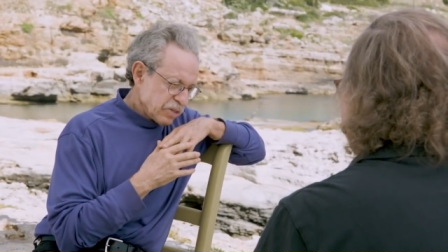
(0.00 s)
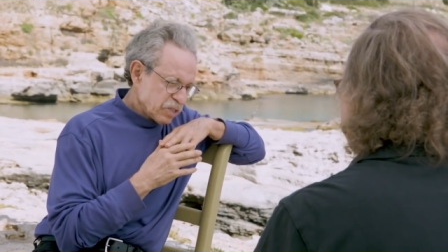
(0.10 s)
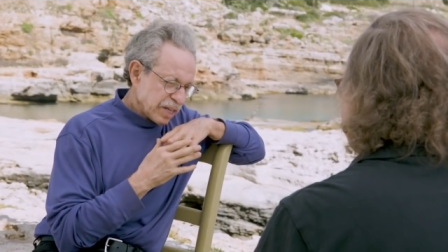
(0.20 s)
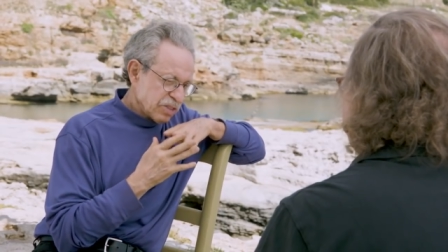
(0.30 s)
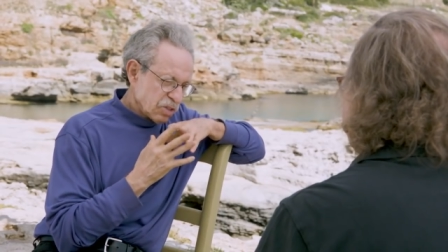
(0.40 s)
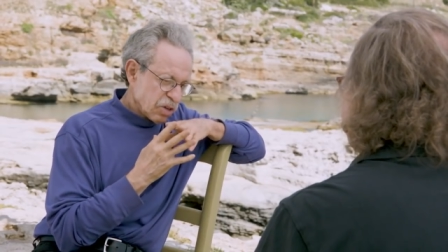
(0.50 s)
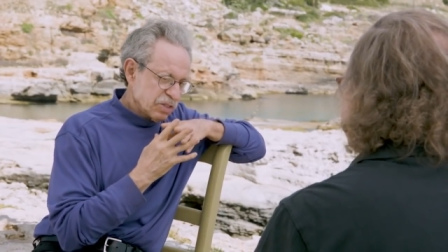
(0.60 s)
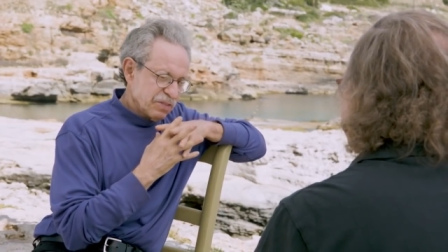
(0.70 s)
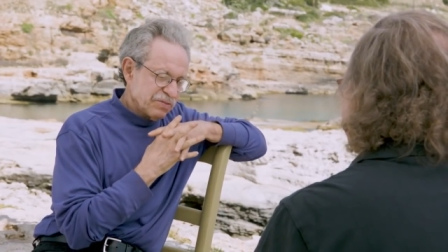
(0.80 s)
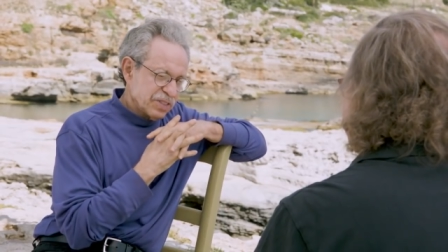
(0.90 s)
and you say the
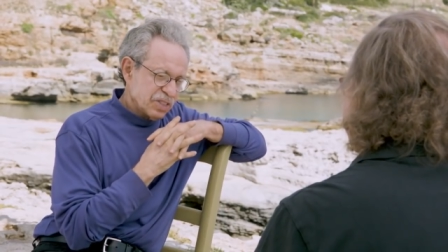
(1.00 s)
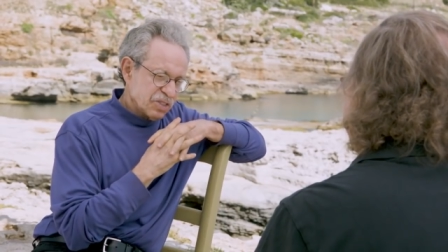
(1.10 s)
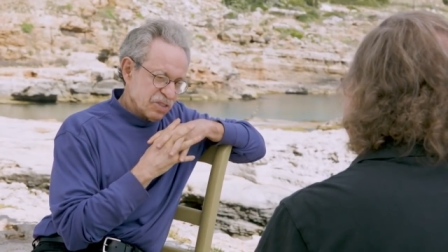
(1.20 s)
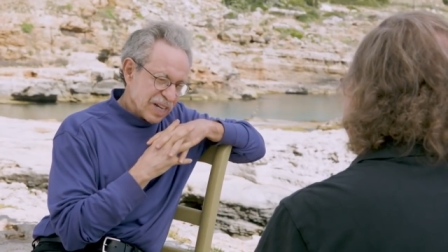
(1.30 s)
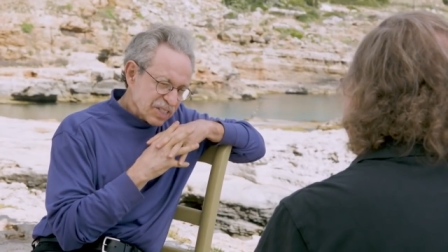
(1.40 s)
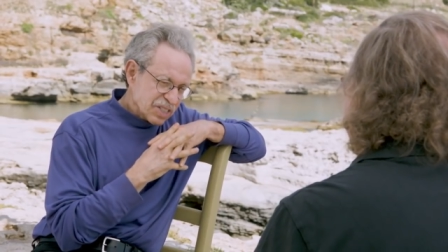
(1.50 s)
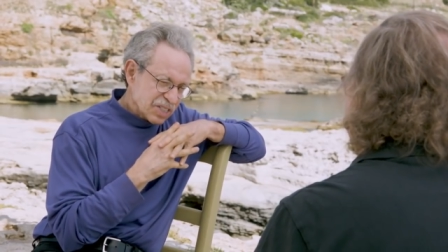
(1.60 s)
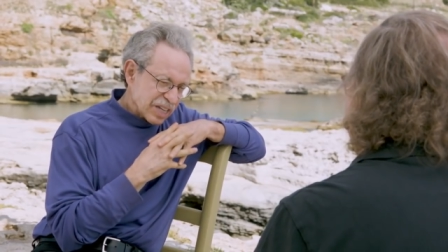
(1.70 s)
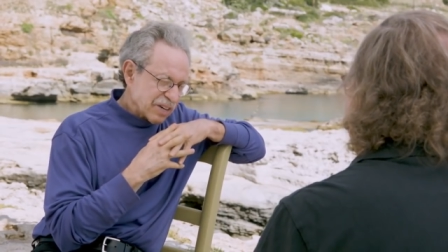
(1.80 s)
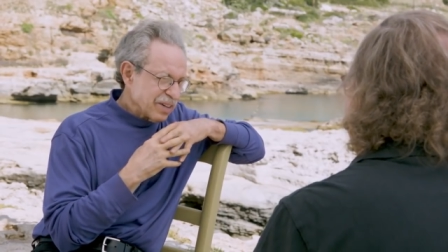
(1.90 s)
laws of physics are
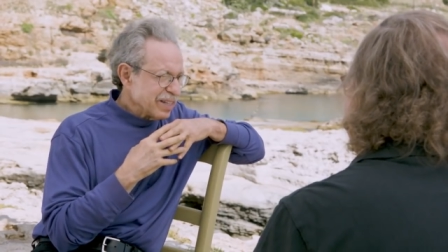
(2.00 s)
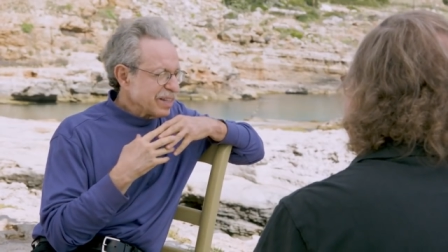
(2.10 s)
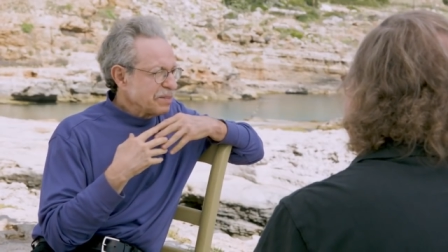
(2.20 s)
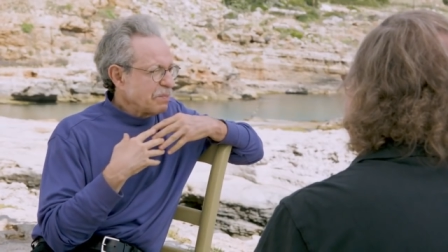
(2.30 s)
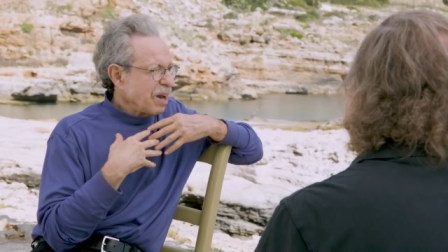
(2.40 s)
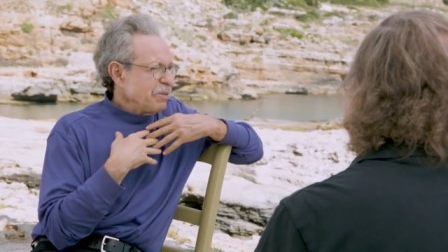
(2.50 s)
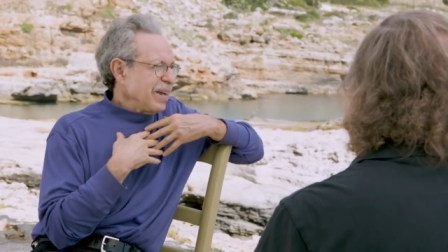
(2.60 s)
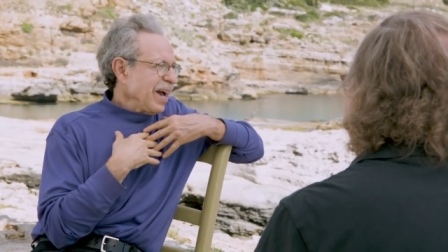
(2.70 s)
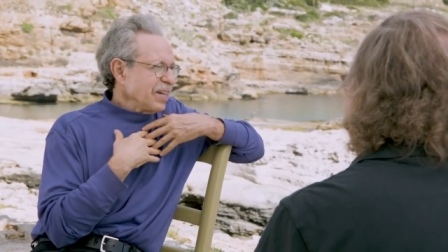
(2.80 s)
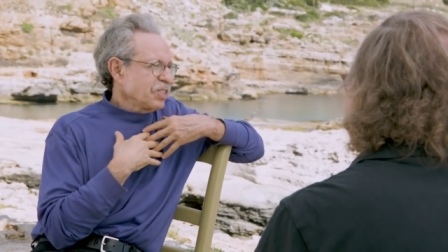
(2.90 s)
necessary, and then my
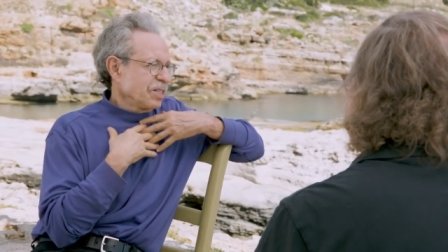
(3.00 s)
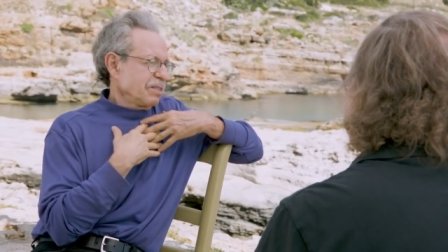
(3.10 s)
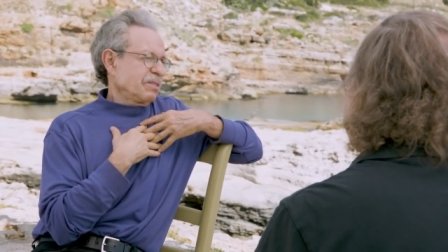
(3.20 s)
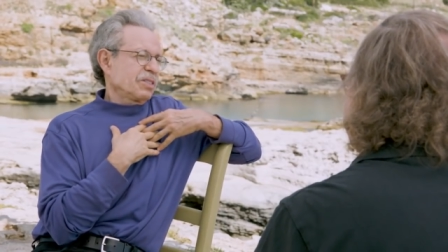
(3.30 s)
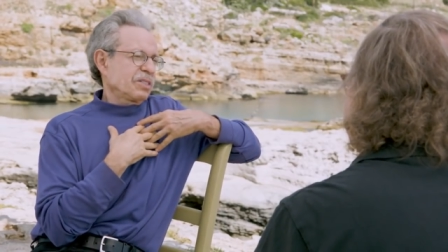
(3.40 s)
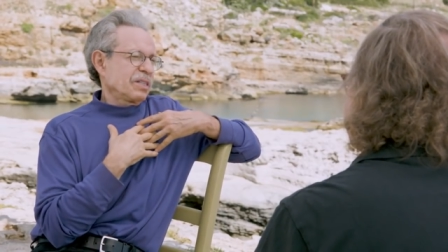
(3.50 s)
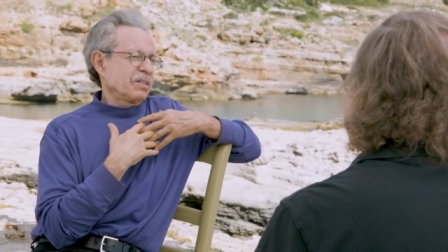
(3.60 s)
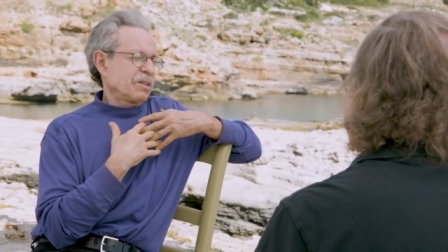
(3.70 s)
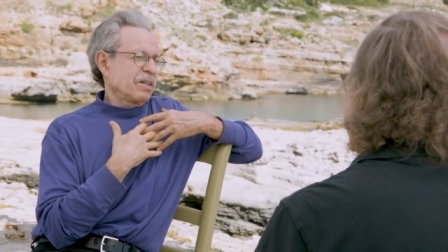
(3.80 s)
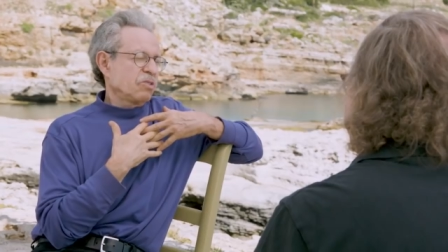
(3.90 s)
reaction, just
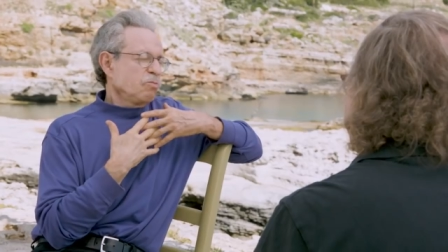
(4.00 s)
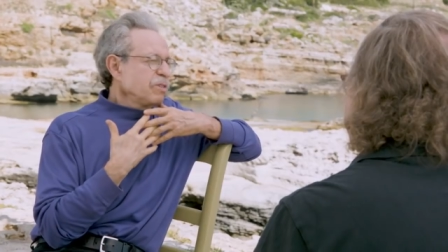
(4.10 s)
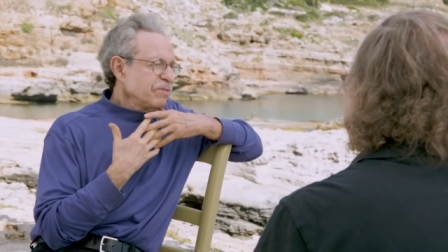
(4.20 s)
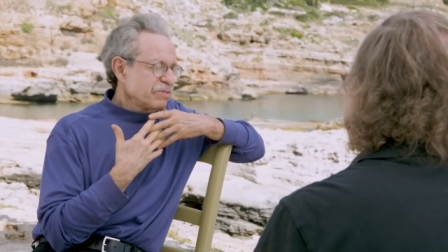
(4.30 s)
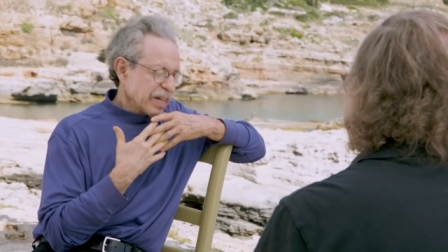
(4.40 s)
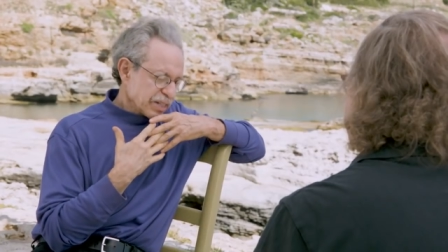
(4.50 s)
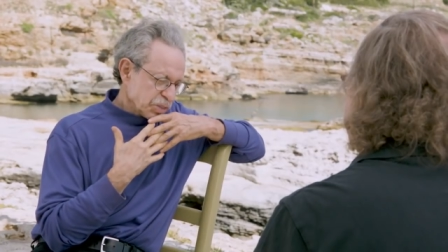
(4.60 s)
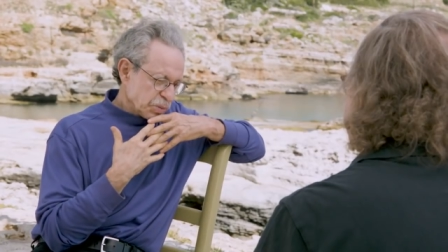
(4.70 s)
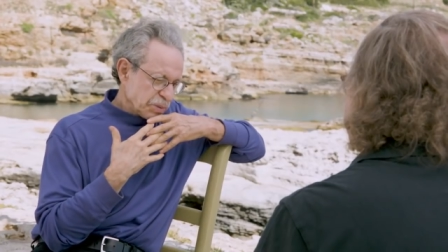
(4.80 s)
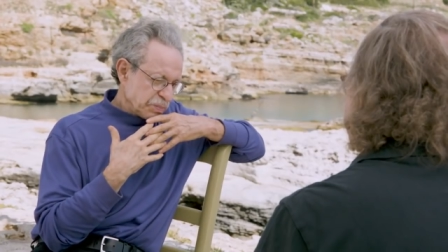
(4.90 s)
as a
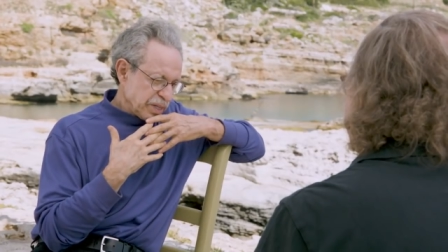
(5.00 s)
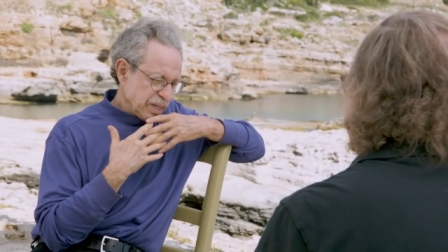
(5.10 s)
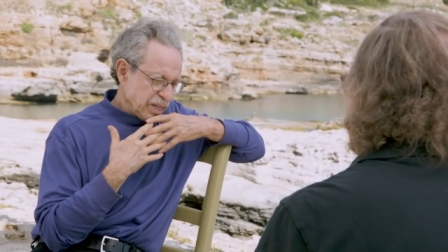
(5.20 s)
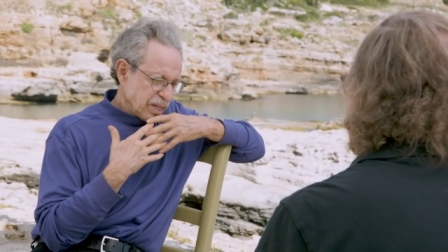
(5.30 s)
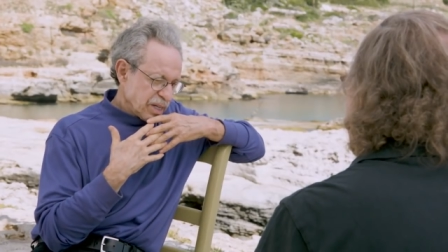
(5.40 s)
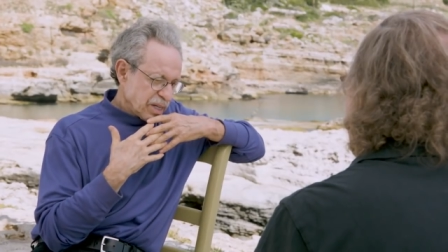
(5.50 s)
reflex, would be,